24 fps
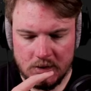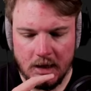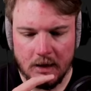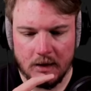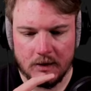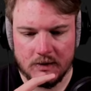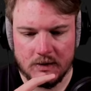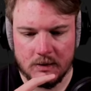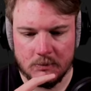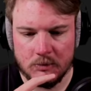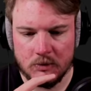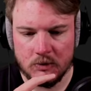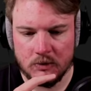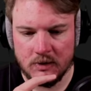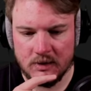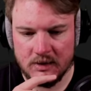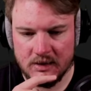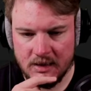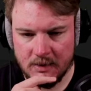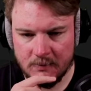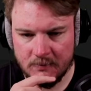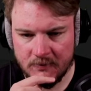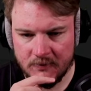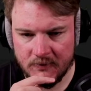Yeah, so I'm doing the
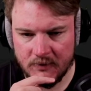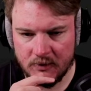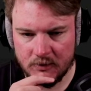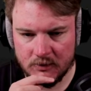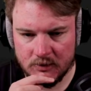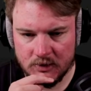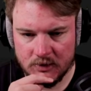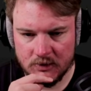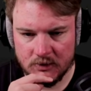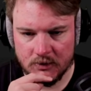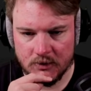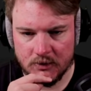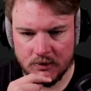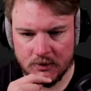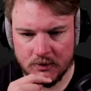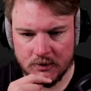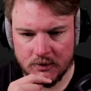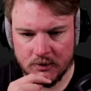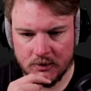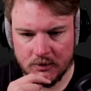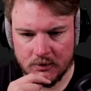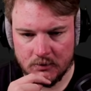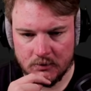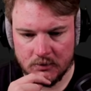same filter.
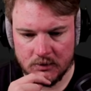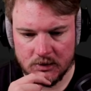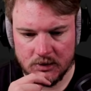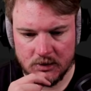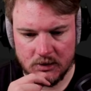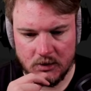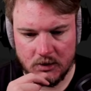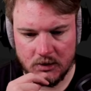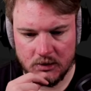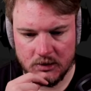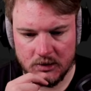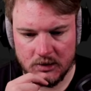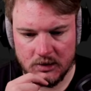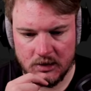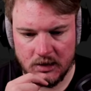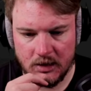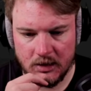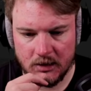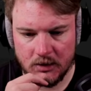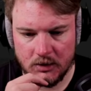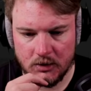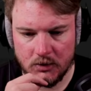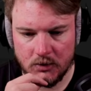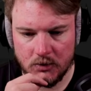Honestly,
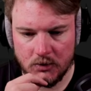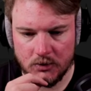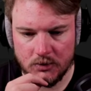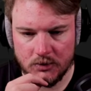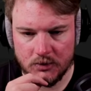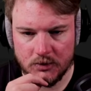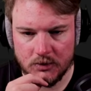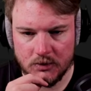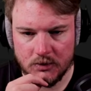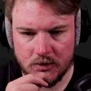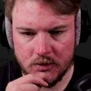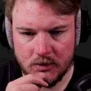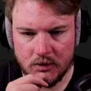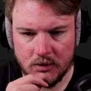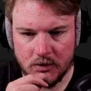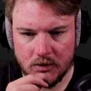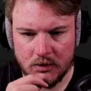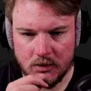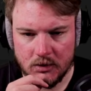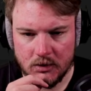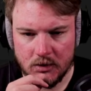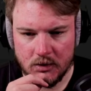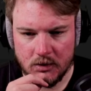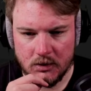I could
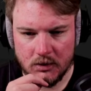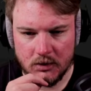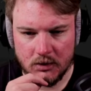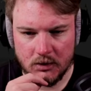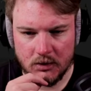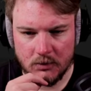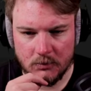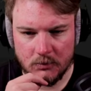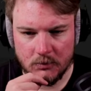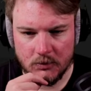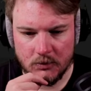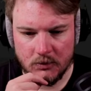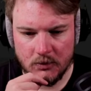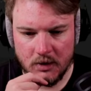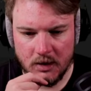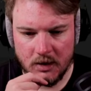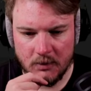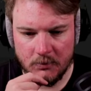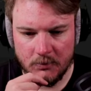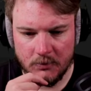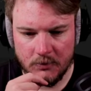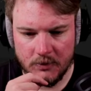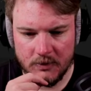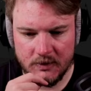
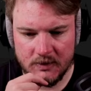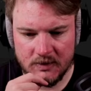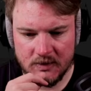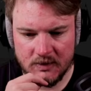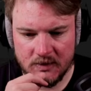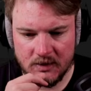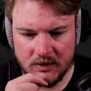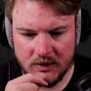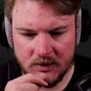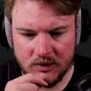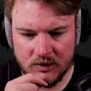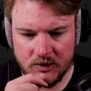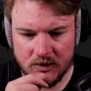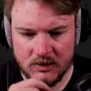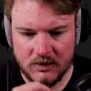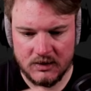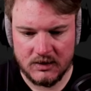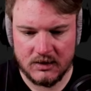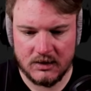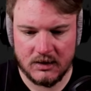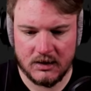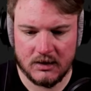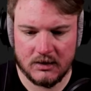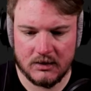grab this section
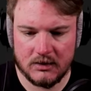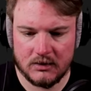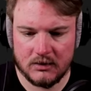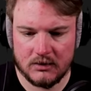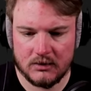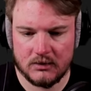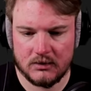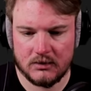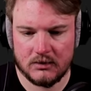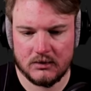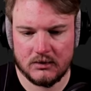instead.